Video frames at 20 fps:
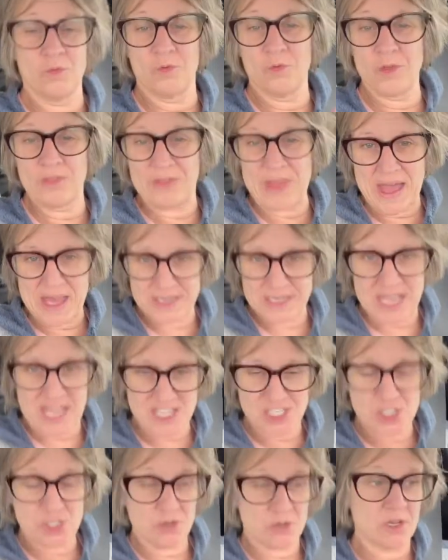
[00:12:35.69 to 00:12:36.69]
with that
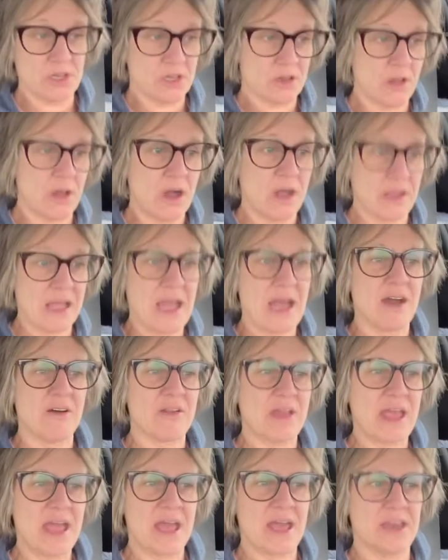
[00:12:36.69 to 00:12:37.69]
dash, you can clock
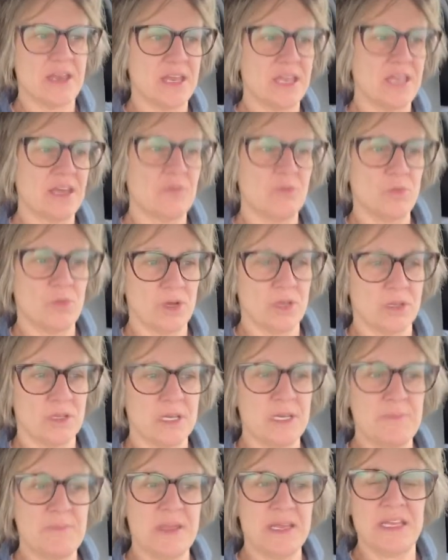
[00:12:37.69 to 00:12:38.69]
out and it will
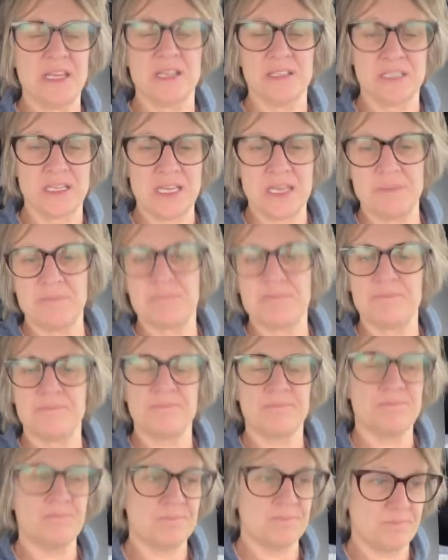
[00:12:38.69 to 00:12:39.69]
immediately
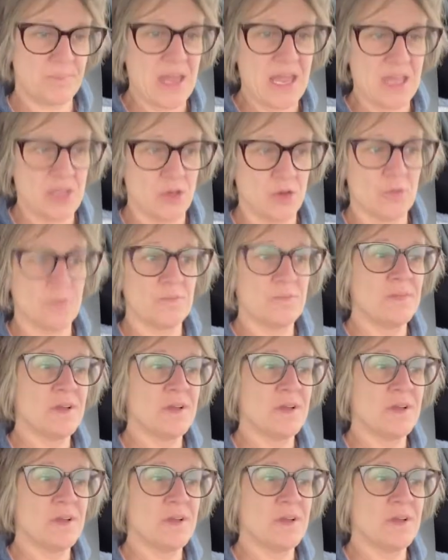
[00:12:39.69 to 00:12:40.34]
pay you.